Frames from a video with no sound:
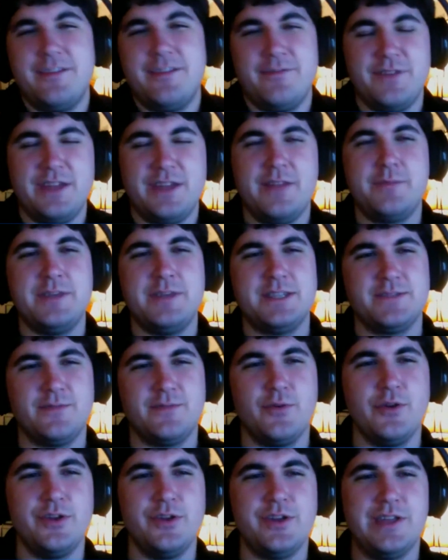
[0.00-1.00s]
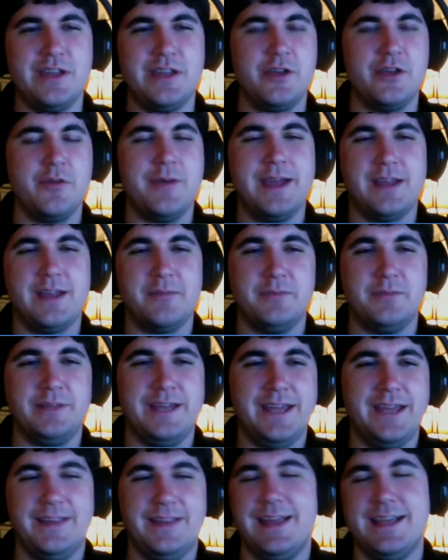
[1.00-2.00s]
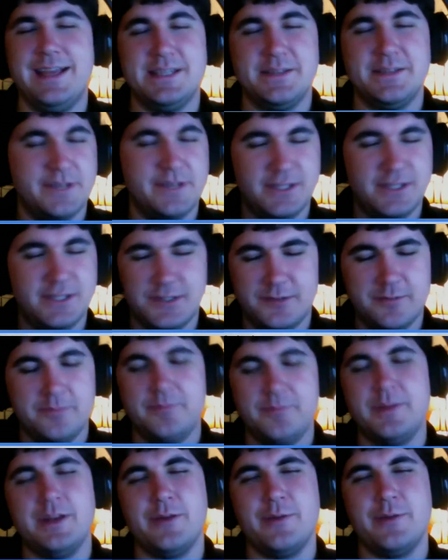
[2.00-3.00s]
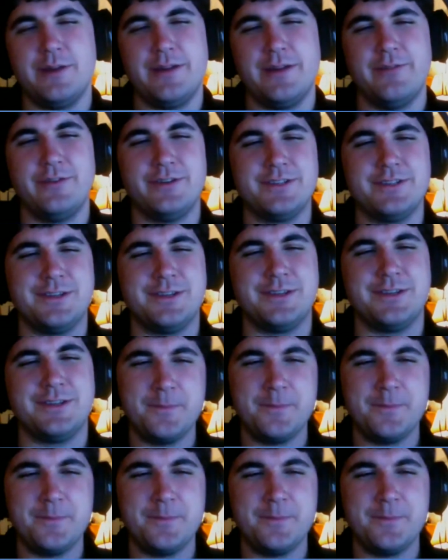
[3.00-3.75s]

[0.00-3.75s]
if you get a P S four, you can go back and play Last of Us or you know whatever. So.